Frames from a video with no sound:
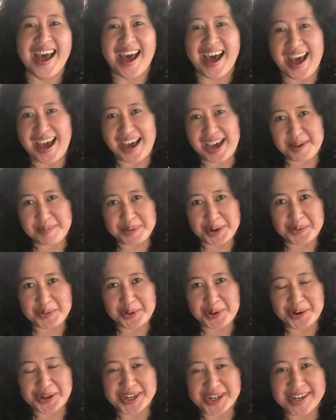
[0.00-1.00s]
Hi, Brain
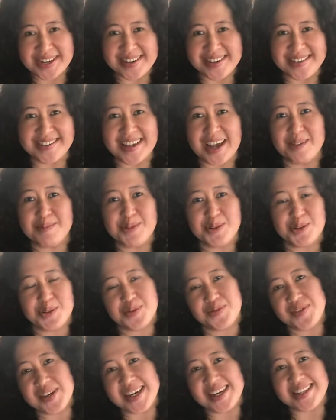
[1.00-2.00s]
Warriors. I'm
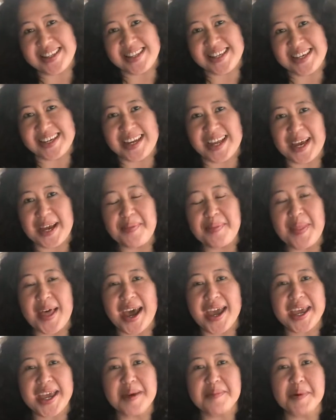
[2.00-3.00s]
Sophia Athena.
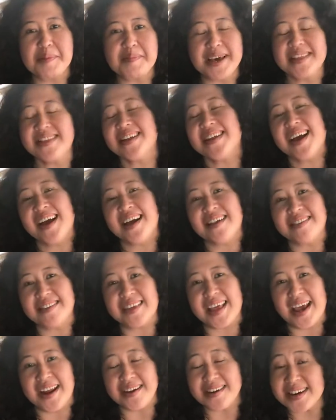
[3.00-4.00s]
I am a mental
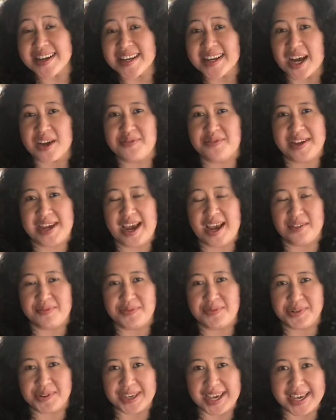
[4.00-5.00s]
health and recovery
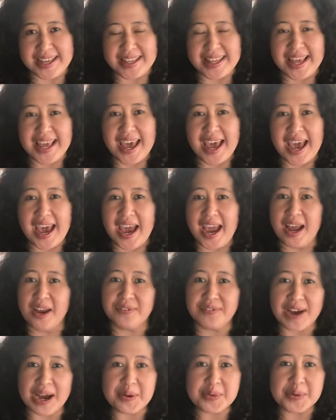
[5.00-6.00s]
advocate and
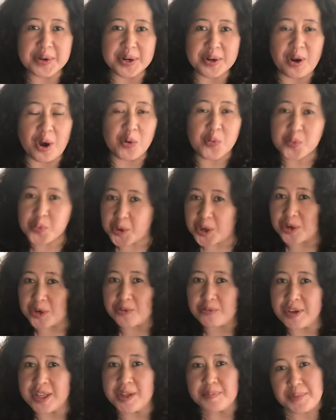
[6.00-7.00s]
founder of Work
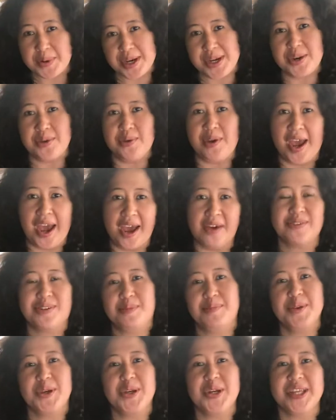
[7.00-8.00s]
with the Brain You Have
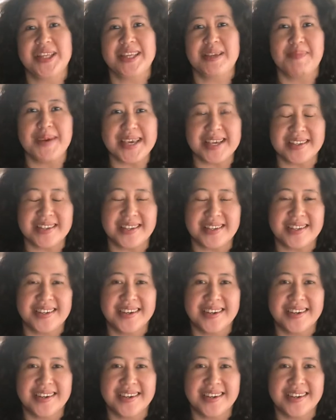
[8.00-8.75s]
community page.